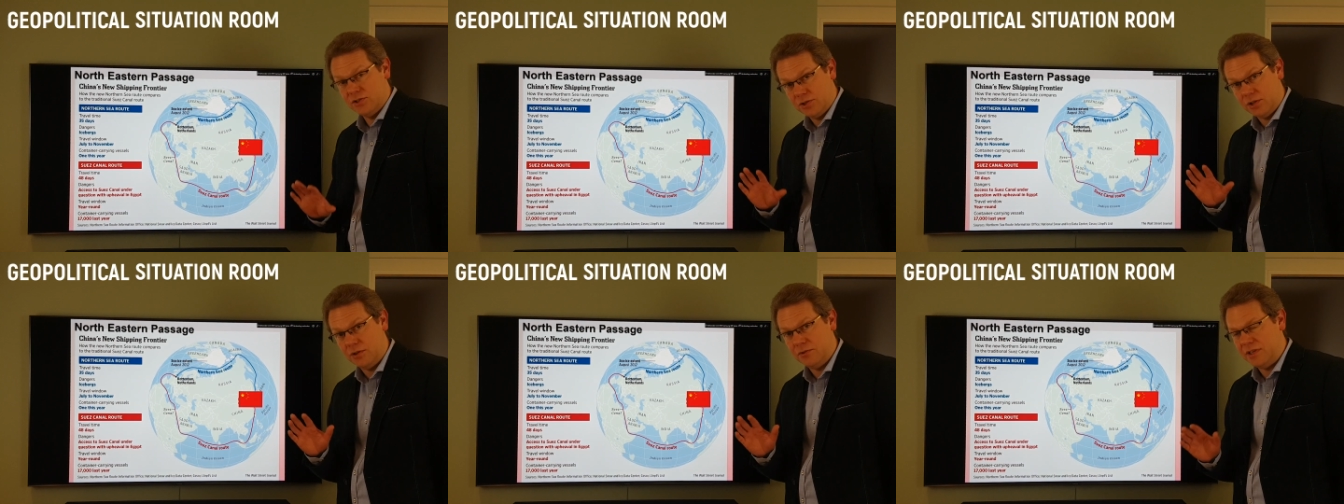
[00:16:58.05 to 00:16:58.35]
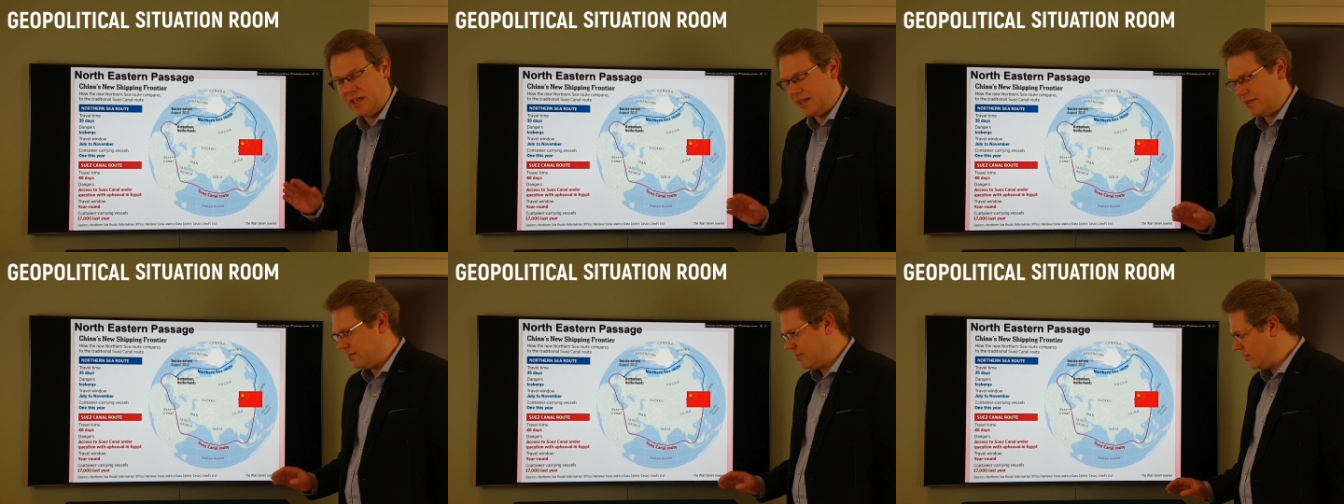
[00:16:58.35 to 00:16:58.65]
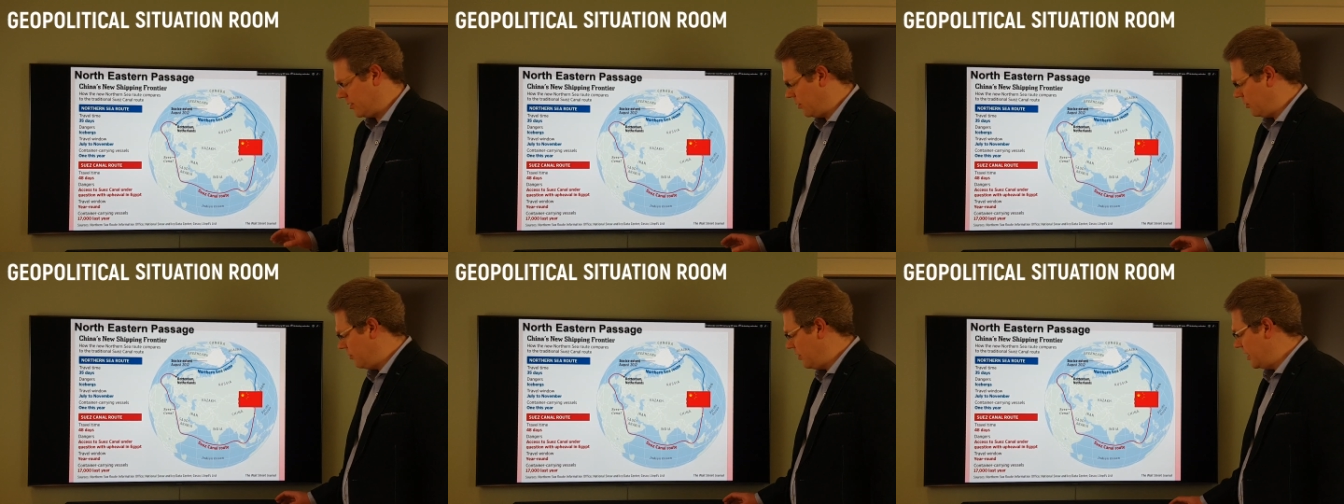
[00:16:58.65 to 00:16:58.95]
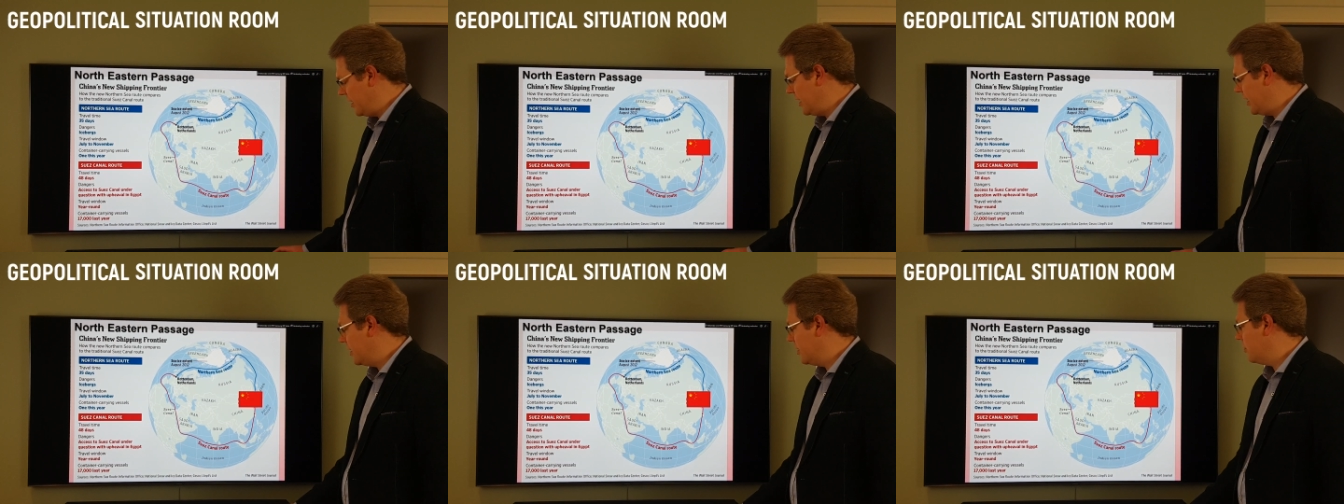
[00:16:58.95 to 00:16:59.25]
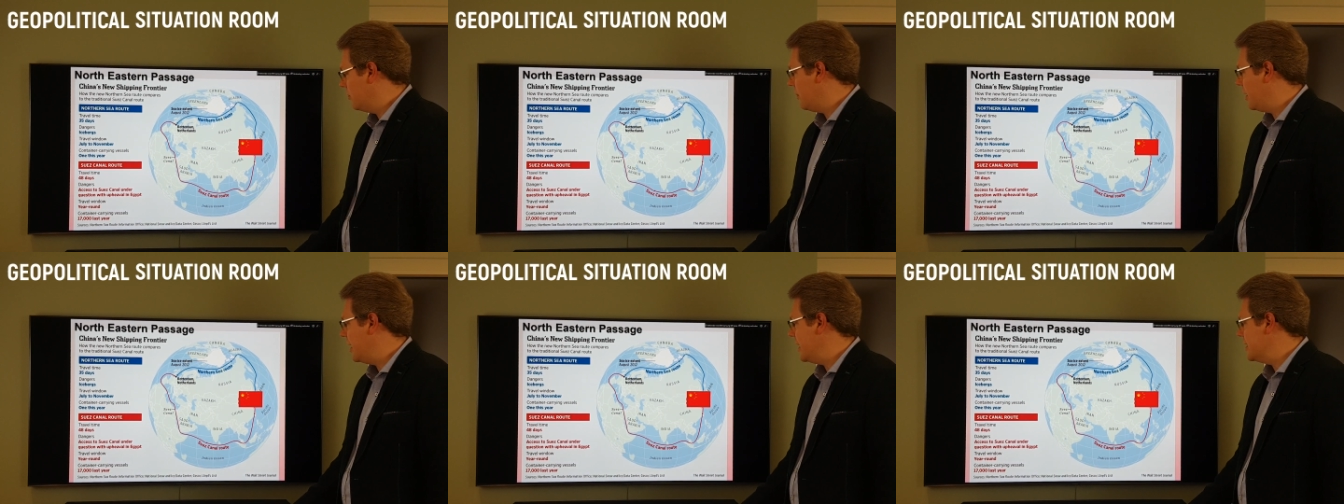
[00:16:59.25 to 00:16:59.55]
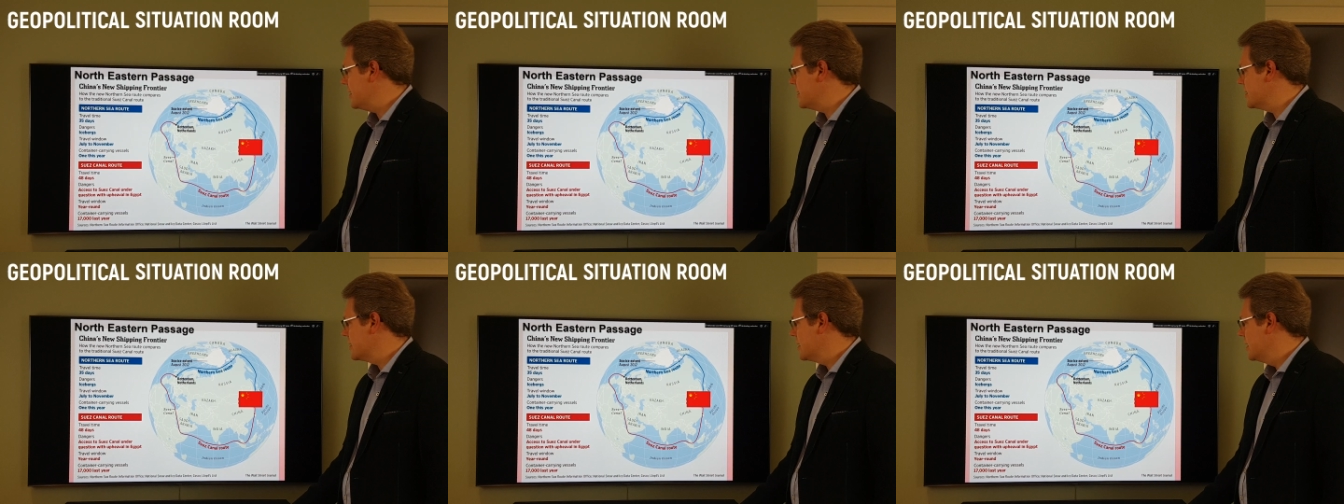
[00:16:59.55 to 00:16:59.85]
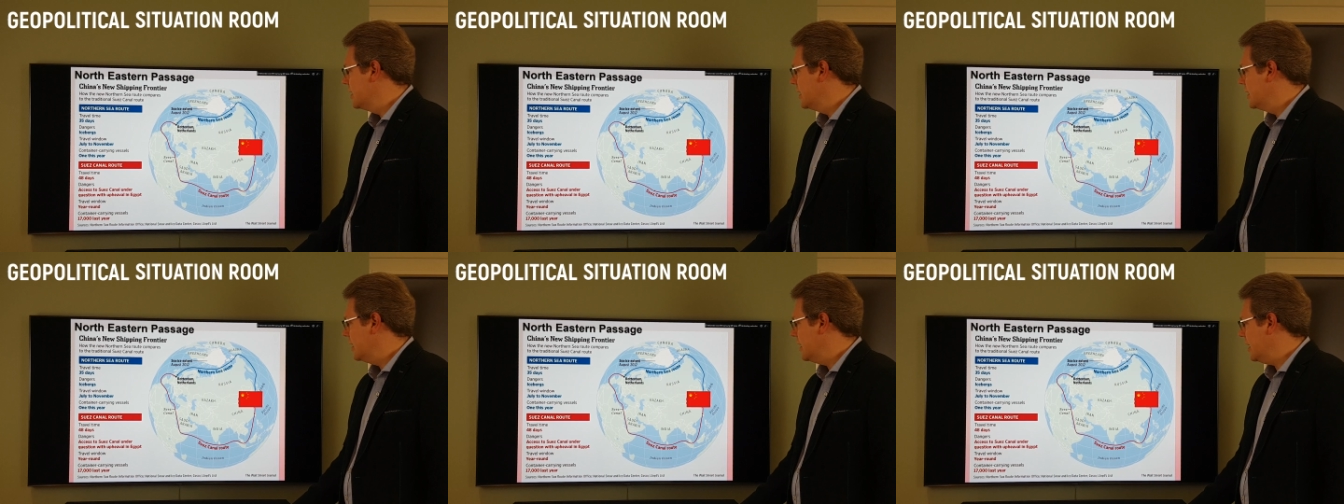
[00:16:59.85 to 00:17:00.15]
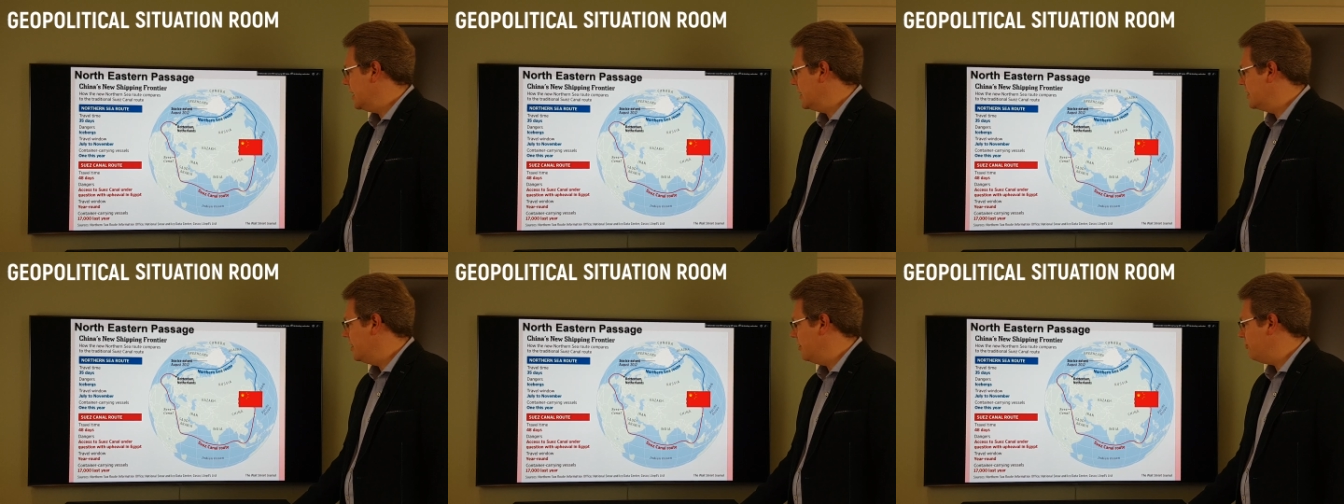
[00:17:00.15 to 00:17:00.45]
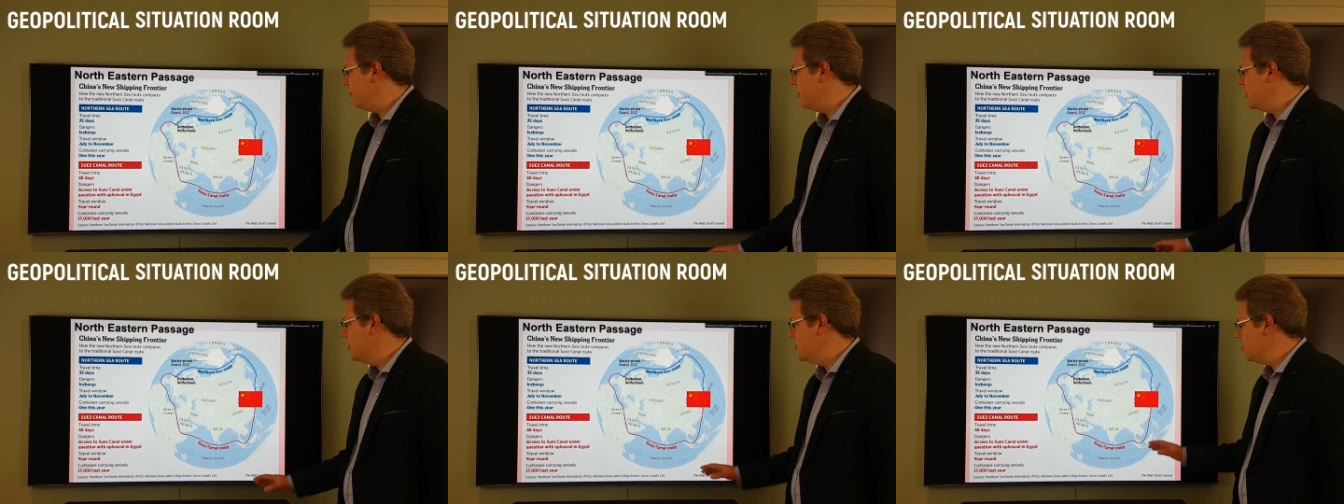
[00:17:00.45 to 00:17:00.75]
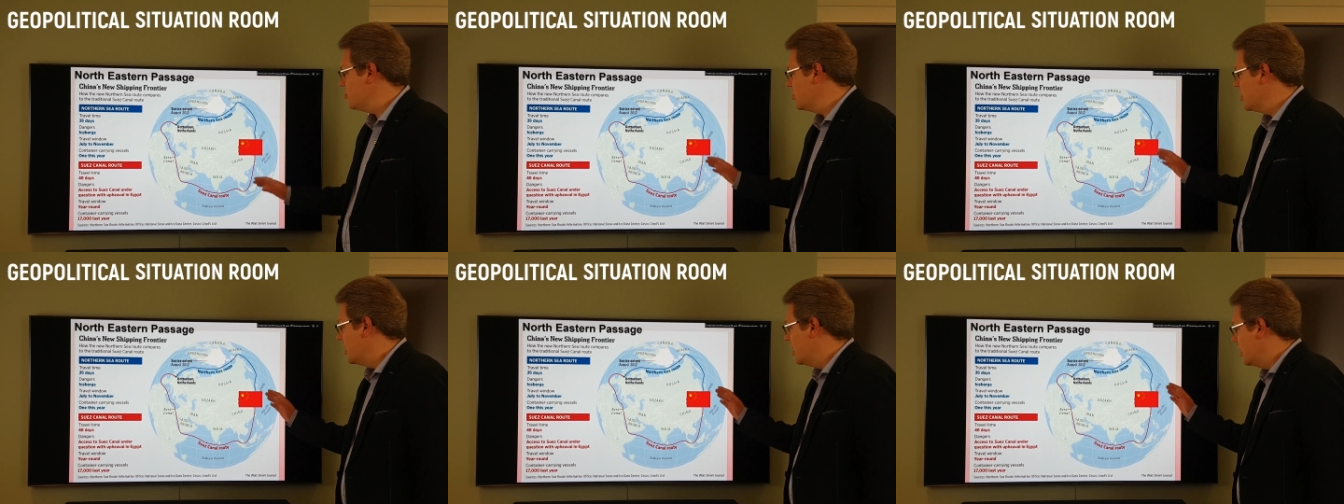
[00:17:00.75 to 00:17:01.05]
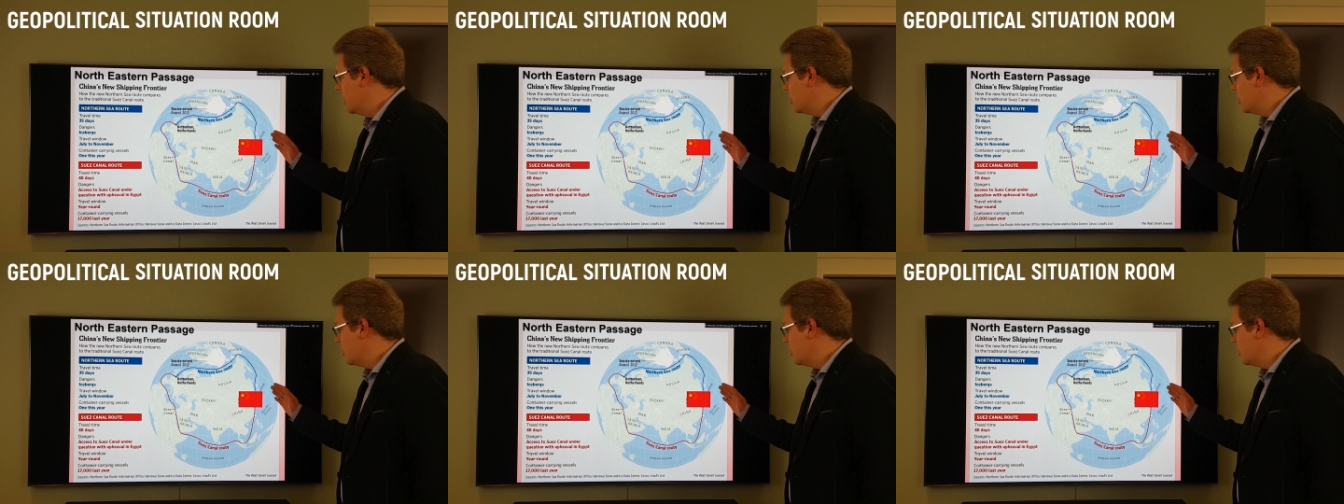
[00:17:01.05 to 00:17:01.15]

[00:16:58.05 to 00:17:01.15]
So that's already quite a difference.